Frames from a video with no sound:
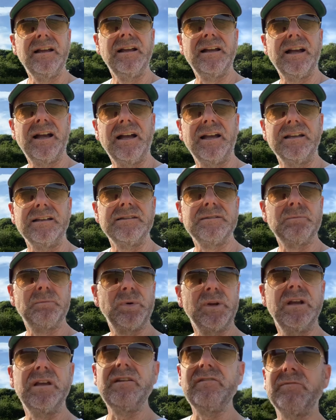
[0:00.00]
And
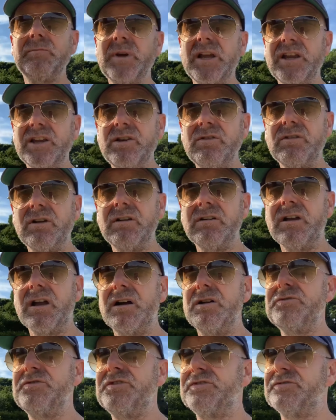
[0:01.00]
believe me, you can
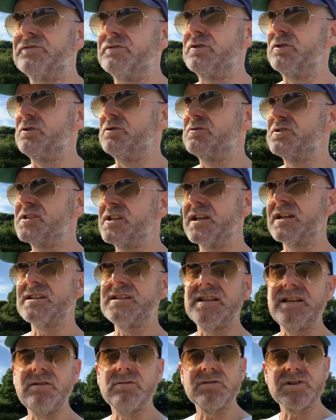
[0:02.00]
go through
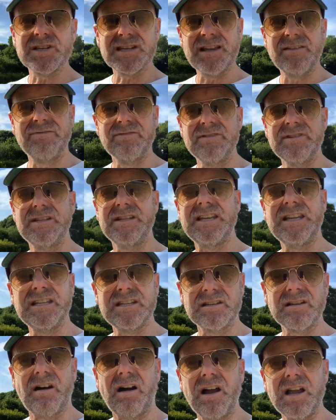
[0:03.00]
60 or 70
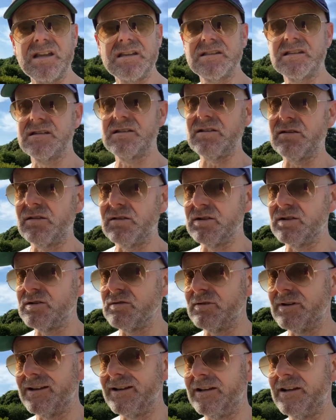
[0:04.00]
sites. You can do
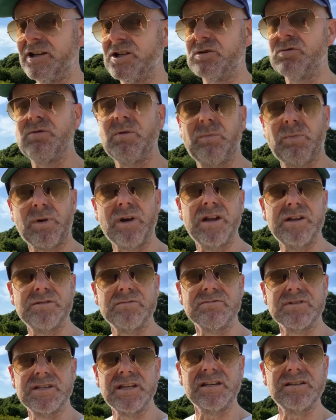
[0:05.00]
an initial appraisal
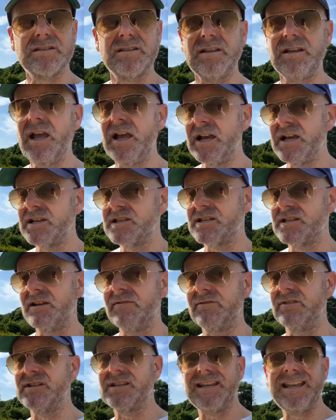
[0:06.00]
on 60,
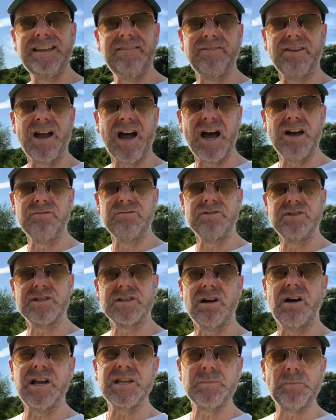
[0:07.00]
70, even 100
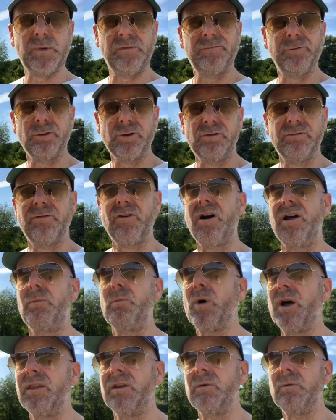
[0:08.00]
sites before you find
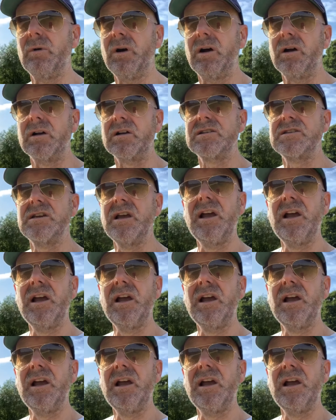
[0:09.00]
one that works.